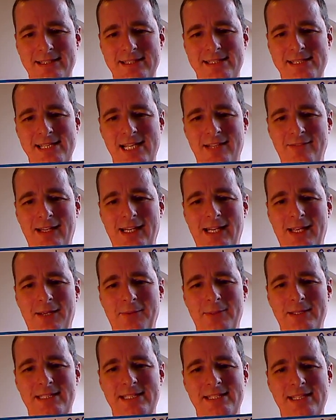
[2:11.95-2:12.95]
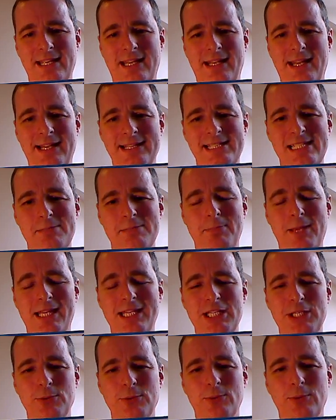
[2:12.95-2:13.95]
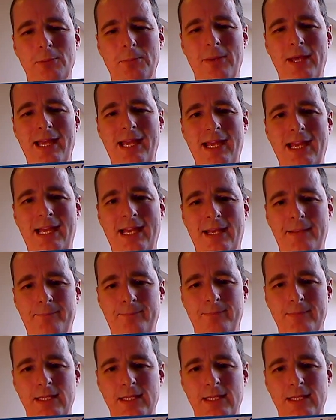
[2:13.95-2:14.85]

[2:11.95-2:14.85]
Slavic languages an aspectual pair,